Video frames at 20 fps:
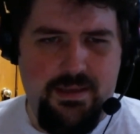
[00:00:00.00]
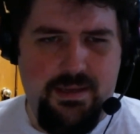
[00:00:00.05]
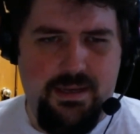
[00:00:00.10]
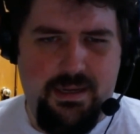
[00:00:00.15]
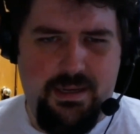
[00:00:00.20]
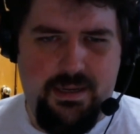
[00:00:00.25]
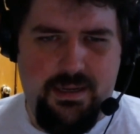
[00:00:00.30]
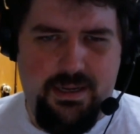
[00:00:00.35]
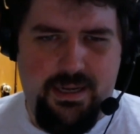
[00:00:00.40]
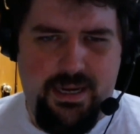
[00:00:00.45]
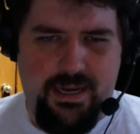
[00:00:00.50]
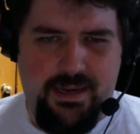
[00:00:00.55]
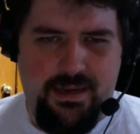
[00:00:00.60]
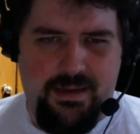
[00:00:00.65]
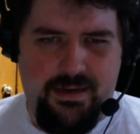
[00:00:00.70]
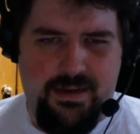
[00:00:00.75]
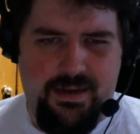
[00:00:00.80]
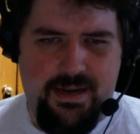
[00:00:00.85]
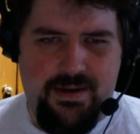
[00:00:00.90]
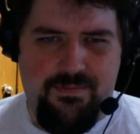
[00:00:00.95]
I
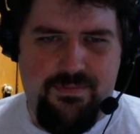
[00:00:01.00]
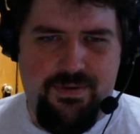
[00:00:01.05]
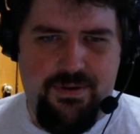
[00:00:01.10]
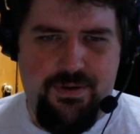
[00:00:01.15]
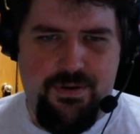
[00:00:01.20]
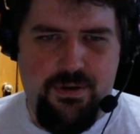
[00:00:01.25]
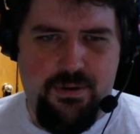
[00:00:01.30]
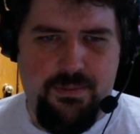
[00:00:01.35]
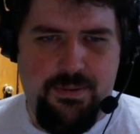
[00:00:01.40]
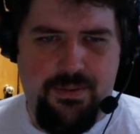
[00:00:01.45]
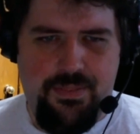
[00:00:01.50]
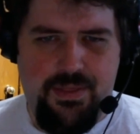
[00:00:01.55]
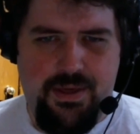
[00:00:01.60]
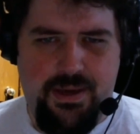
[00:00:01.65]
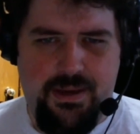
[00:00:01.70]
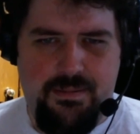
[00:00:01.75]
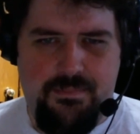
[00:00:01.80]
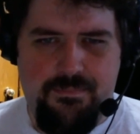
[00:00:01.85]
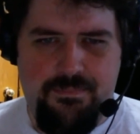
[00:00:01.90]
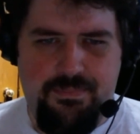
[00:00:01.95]
never knew about
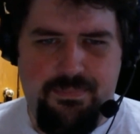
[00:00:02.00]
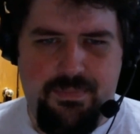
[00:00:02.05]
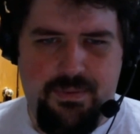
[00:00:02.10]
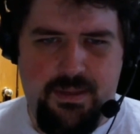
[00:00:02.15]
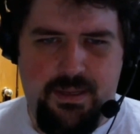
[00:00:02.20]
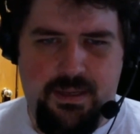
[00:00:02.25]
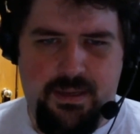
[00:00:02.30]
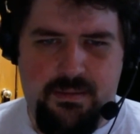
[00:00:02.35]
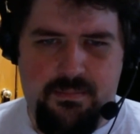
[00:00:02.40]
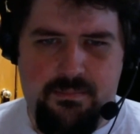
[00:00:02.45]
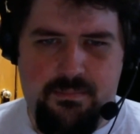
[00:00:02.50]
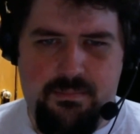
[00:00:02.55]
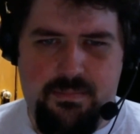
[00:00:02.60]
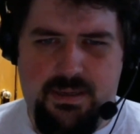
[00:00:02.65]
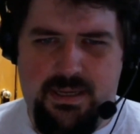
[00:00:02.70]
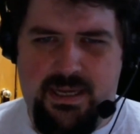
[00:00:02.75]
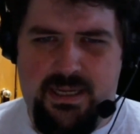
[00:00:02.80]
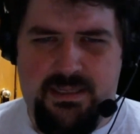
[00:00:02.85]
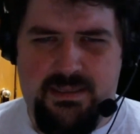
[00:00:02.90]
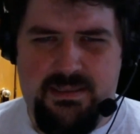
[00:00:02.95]
that.
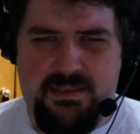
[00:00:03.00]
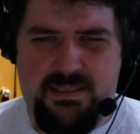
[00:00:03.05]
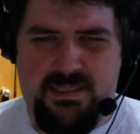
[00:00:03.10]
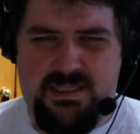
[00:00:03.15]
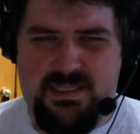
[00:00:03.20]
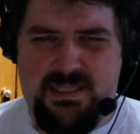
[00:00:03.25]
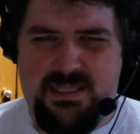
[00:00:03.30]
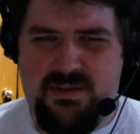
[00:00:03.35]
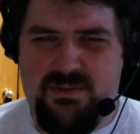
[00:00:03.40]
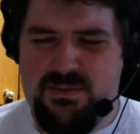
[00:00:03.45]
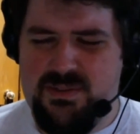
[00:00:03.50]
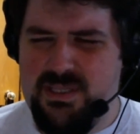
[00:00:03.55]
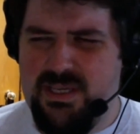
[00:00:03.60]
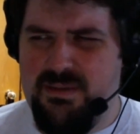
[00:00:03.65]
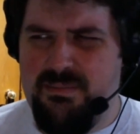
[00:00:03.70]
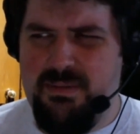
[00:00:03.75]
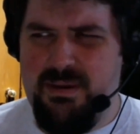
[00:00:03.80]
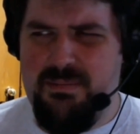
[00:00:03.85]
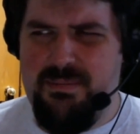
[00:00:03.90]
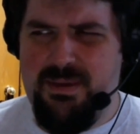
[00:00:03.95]
It sounds like it
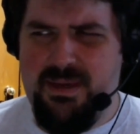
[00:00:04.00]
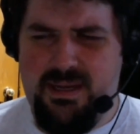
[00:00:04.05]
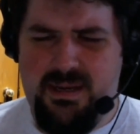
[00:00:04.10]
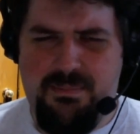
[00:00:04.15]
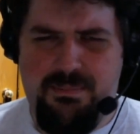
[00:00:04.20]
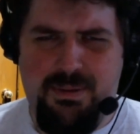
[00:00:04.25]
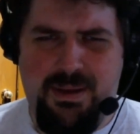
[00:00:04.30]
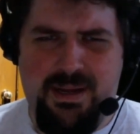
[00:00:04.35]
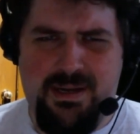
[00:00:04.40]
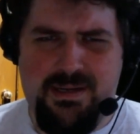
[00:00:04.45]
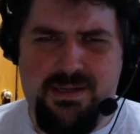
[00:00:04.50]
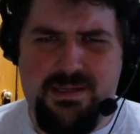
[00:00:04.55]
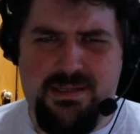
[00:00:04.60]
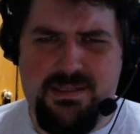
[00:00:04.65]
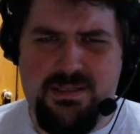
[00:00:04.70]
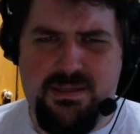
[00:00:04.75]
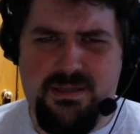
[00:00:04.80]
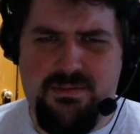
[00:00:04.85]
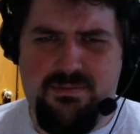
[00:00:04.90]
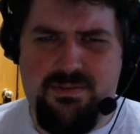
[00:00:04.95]
might be
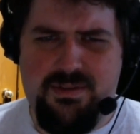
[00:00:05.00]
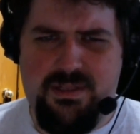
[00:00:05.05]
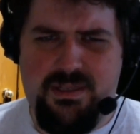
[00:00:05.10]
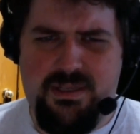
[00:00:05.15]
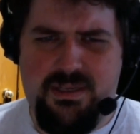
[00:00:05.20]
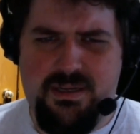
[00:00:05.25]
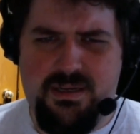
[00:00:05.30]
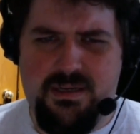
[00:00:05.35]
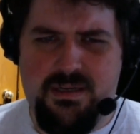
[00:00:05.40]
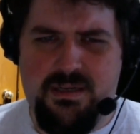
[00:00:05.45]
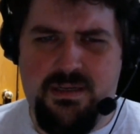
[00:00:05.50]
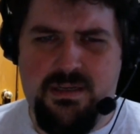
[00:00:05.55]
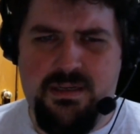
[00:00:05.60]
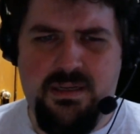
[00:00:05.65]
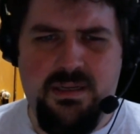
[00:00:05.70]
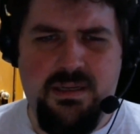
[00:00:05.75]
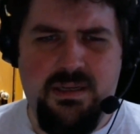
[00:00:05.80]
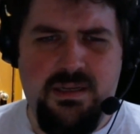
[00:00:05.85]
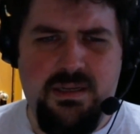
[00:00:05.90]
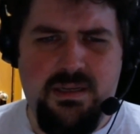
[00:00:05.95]
independent of the
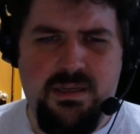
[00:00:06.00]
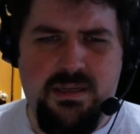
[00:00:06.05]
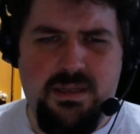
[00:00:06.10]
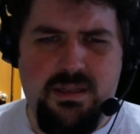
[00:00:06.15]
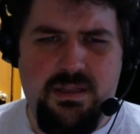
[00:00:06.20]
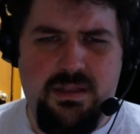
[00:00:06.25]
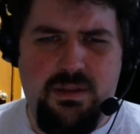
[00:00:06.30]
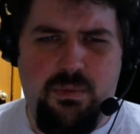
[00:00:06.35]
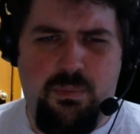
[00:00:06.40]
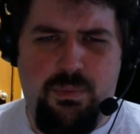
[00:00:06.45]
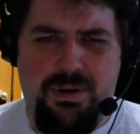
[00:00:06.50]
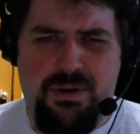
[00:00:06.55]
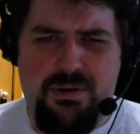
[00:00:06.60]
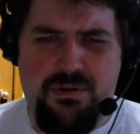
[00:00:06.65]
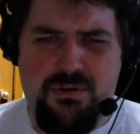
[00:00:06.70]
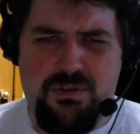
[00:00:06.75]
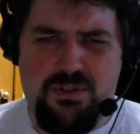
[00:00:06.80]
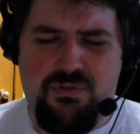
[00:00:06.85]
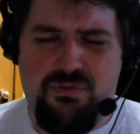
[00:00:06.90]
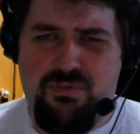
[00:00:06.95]

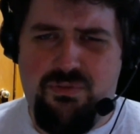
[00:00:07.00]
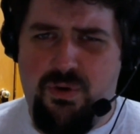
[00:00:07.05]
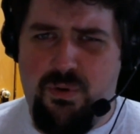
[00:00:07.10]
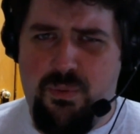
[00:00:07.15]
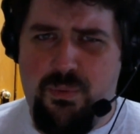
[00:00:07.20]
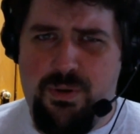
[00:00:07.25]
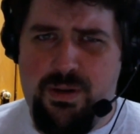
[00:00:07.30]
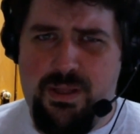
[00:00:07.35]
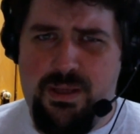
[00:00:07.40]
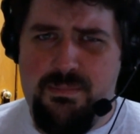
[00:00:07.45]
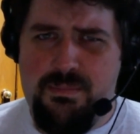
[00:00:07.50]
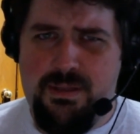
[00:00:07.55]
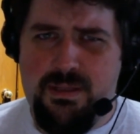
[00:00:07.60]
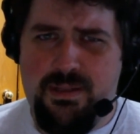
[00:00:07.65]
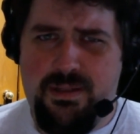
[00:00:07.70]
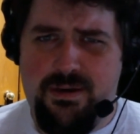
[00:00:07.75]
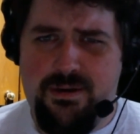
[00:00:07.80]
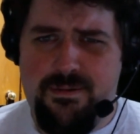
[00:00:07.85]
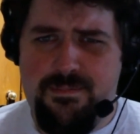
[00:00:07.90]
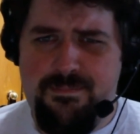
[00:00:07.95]
Windows Phone
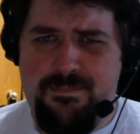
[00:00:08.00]
emulator.